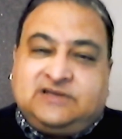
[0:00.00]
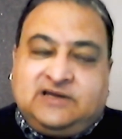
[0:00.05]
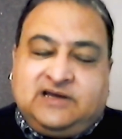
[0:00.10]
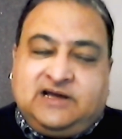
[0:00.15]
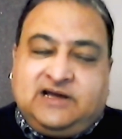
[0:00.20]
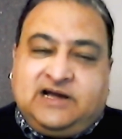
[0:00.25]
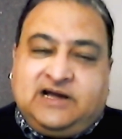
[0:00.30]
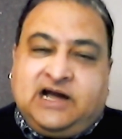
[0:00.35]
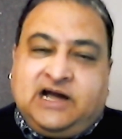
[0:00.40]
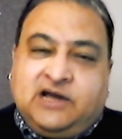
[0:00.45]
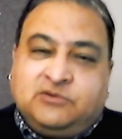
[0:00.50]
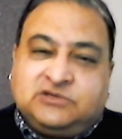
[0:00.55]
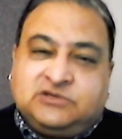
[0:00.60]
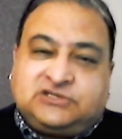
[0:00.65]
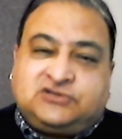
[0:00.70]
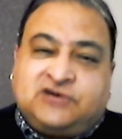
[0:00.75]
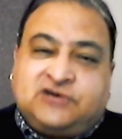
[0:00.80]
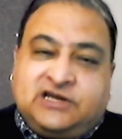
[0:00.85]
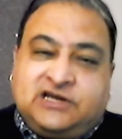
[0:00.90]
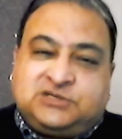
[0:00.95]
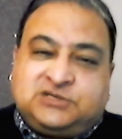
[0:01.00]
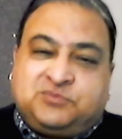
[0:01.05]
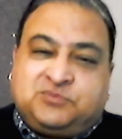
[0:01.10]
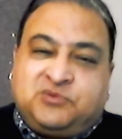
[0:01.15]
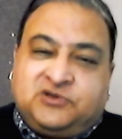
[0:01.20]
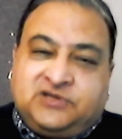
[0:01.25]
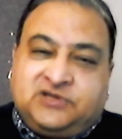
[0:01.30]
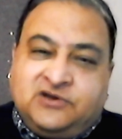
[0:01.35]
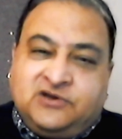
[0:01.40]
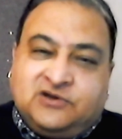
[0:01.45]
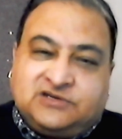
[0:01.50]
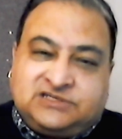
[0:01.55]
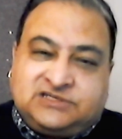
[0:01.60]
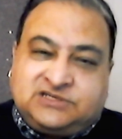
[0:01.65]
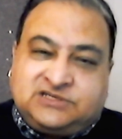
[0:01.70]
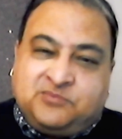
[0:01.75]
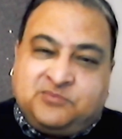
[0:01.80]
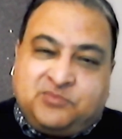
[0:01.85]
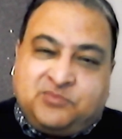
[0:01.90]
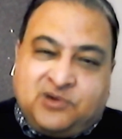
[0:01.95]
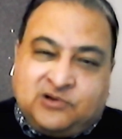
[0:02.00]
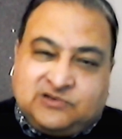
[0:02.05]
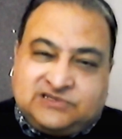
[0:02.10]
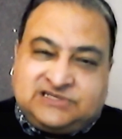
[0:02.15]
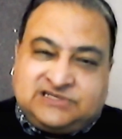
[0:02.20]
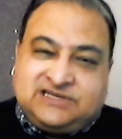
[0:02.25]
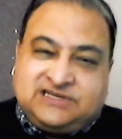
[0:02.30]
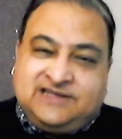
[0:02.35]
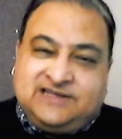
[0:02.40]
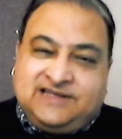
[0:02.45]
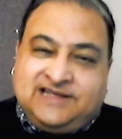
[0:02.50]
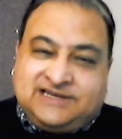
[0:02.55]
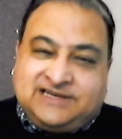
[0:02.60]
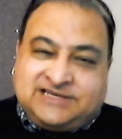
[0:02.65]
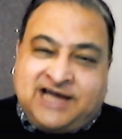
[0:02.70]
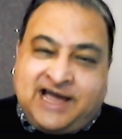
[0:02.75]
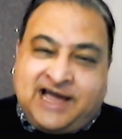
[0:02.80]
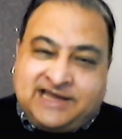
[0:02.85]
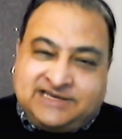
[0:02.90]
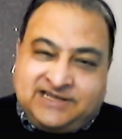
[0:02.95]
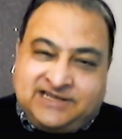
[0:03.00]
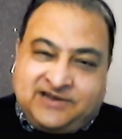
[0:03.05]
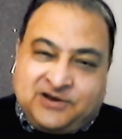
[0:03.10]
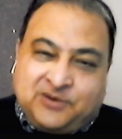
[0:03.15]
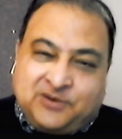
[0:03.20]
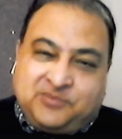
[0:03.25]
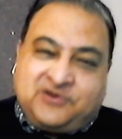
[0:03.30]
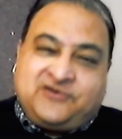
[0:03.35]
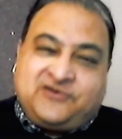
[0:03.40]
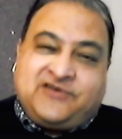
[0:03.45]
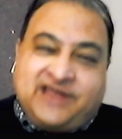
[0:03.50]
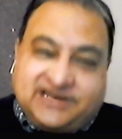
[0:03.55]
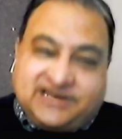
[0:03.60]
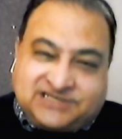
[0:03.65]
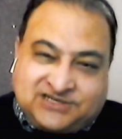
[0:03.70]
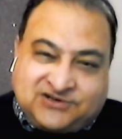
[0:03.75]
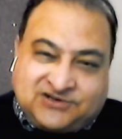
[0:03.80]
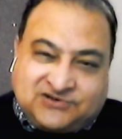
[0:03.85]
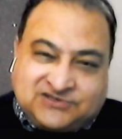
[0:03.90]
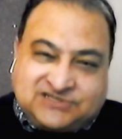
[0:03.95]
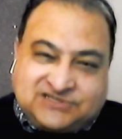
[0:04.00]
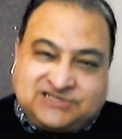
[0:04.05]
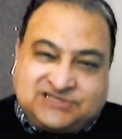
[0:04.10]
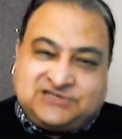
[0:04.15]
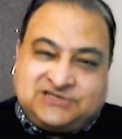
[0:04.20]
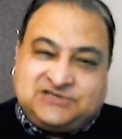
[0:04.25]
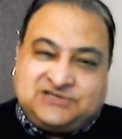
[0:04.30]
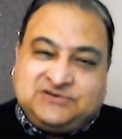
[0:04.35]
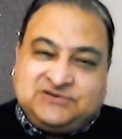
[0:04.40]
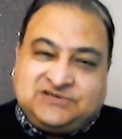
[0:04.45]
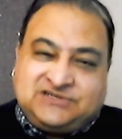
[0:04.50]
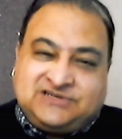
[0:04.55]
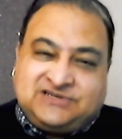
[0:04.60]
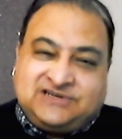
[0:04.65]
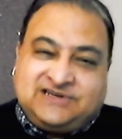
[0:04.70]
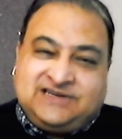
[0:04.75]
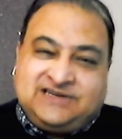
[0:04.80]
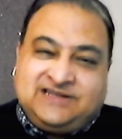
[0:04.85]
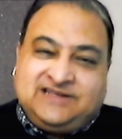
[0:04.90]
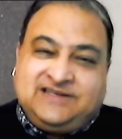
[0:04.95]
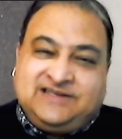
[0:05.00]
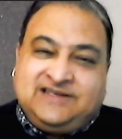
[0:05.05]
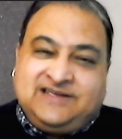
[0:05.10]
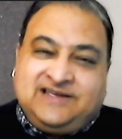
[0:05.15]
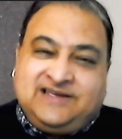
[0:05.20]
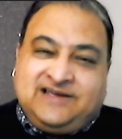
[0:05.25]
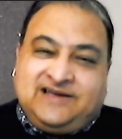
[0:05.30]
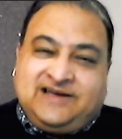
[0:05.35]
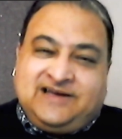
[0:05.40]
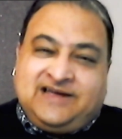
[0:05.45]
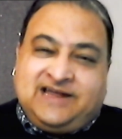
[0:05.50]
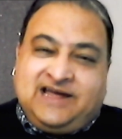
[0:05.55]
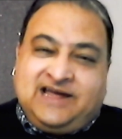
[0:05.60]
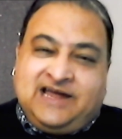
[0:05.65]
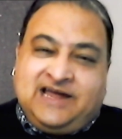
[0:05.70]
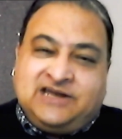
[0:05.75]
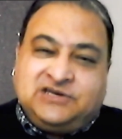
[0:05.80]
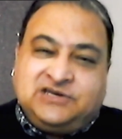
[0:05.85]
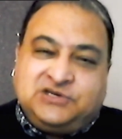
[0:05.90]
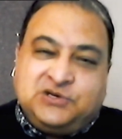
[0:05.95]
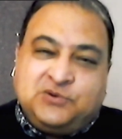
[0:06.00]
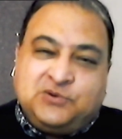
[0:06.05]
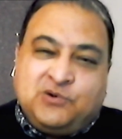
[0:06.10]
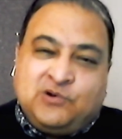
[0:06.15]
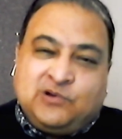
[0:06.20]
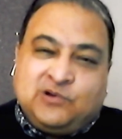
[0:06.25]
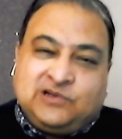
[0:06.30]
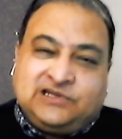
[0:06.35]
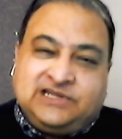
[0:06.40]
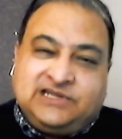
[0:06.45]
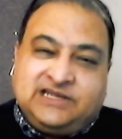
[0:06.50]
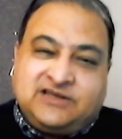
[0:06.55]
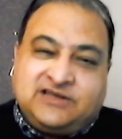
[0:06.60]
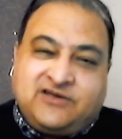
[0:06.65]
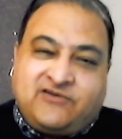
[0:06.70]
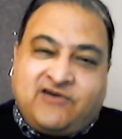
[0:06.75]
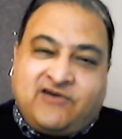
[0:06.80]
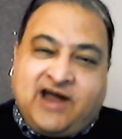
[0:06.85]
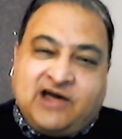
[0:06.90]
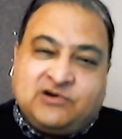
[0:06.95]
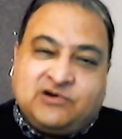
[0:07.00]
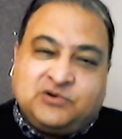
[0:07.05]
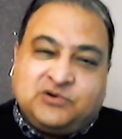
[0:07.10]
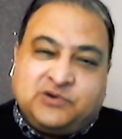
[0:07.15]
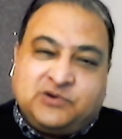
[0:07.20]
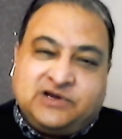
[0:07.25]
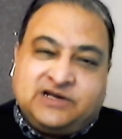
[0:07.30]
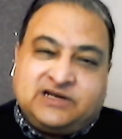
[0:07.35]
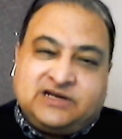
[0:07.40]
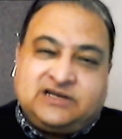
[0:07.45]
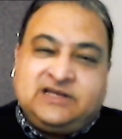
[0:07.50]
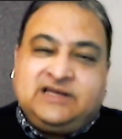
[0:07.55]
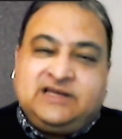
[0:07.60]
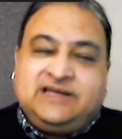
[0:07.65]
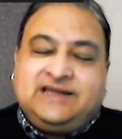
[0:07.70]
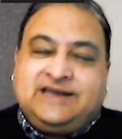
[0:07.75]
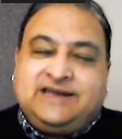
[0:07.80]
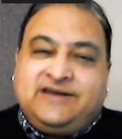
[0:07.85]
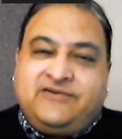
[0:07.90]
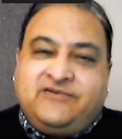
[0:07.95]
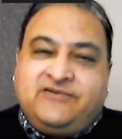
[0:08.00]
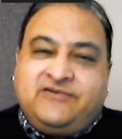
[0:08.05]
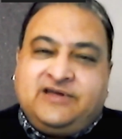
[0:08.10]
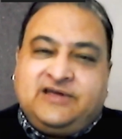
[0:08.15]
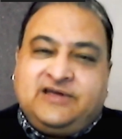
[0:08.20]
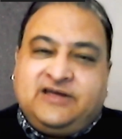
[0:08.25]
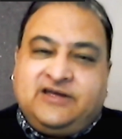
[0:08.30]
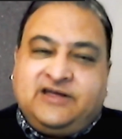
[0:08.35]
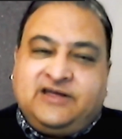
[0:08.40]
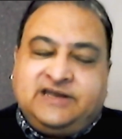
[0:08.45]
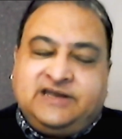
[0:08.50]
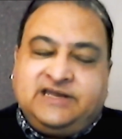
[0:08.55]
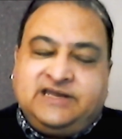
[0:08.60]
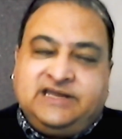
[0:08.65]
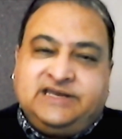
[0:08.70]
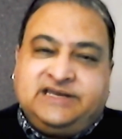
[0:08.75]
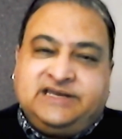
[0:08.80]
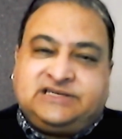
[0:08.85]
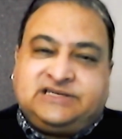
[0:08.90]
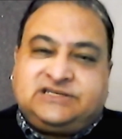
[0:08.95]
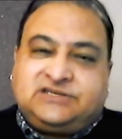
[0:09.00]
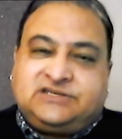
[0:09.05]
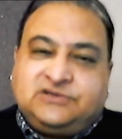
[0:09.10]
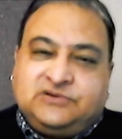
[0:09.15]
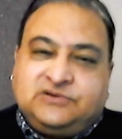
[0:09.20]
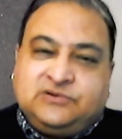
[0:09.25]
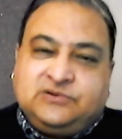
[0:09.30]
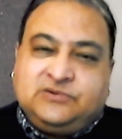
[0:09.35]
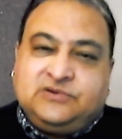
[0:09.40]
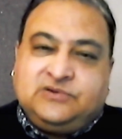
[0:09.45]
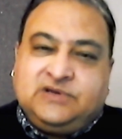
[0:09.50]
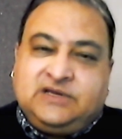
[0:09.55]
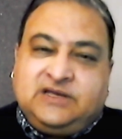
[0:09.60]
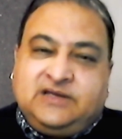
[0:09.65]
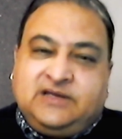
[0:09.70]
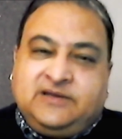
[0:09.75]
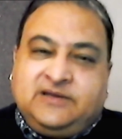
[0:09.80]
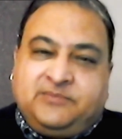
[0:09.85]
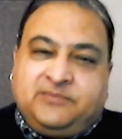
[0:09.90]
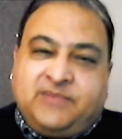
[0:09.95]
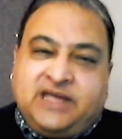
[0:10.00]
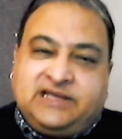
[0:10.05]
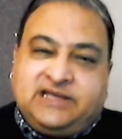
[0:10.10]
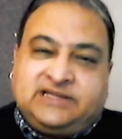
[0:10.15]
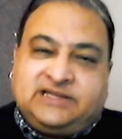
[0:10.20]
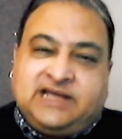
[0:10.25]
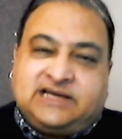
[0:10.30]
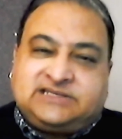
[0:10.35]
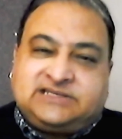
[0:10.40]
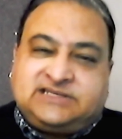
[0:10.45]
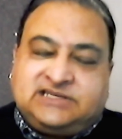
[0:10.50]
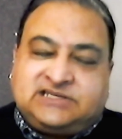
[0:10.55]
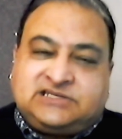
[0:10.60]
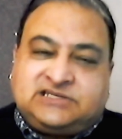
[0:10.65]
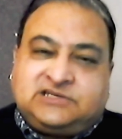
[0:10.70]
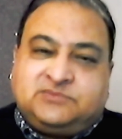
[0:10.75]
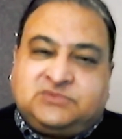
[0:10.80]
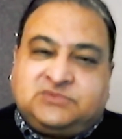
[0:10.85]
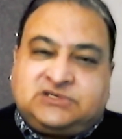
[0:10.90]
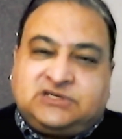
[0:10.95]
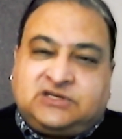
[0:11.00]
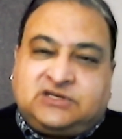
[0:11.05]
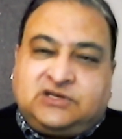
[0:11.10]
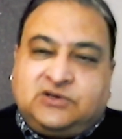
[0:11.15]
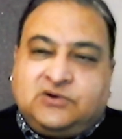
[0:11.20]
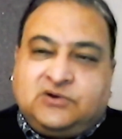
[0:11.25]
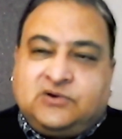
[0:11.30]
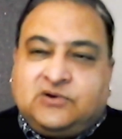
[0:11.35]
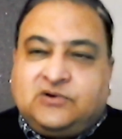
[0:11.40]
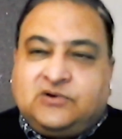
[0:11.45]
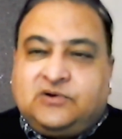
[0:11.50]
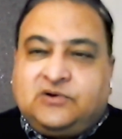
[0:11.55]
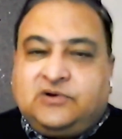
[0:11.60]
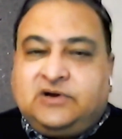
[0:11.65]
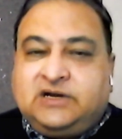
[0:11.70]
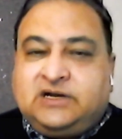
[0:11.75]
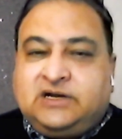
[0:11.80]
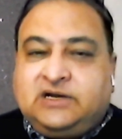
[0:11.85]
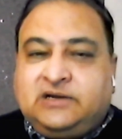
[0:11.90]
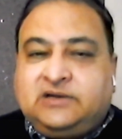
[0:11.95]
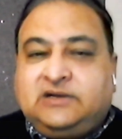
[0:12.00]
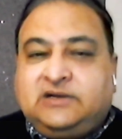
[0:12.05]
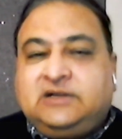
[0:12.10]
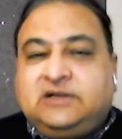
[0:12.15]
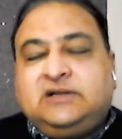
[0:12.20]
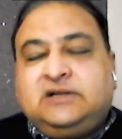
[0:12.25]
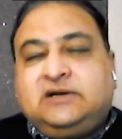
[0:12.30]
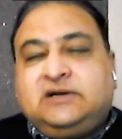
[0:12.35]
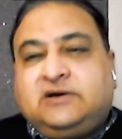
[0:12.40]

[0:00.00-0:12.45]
I was trying to put the nuts and bolts, tidy it up, create a constitution, and do all the groundwork needed to make that system secure.